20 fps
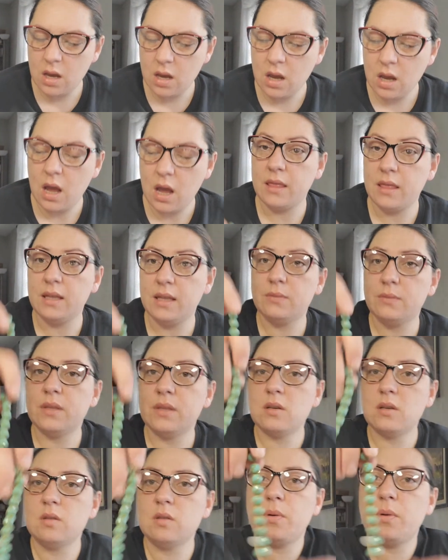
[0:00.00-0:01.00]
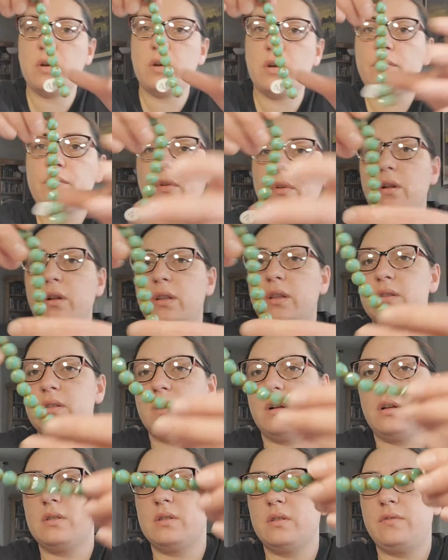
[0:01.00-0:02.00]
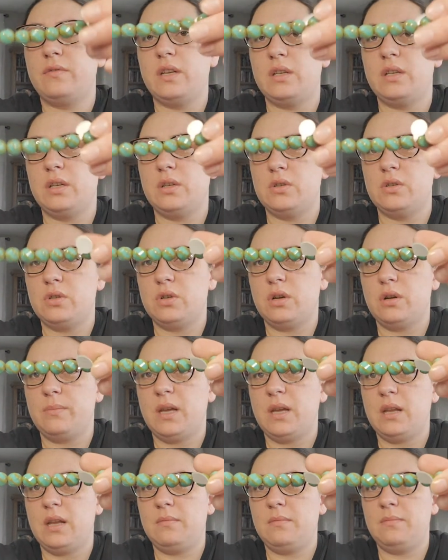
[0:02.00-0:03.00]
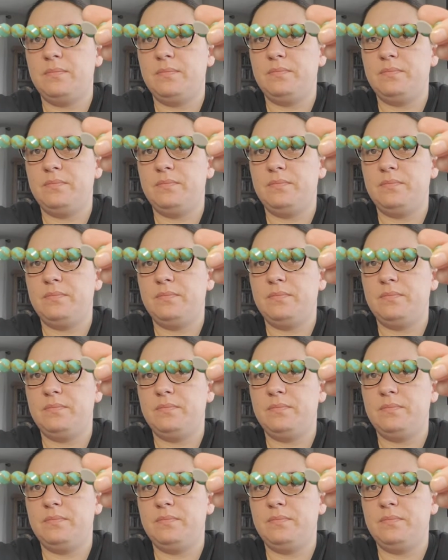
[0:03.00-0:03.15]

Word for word: Uh, these ones are spoken for. These are also vintage German.